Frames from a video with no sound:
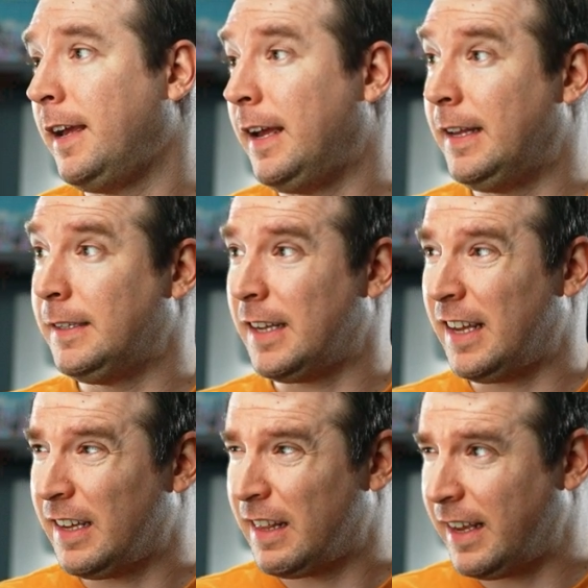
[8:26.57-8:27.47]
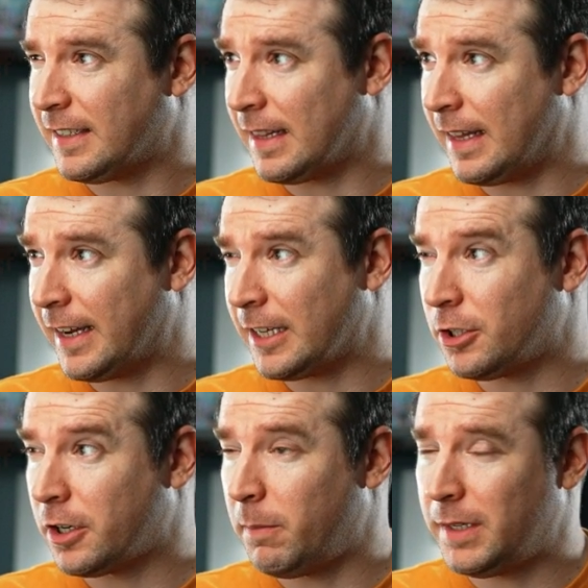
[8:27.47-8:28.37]
and things like
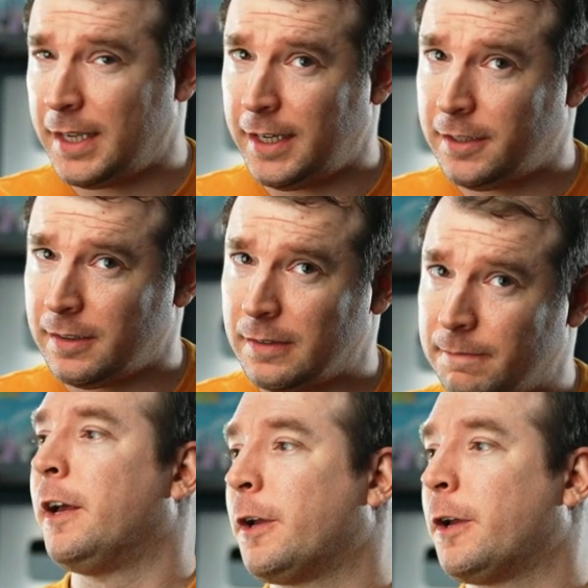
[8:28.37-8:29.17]
documentation,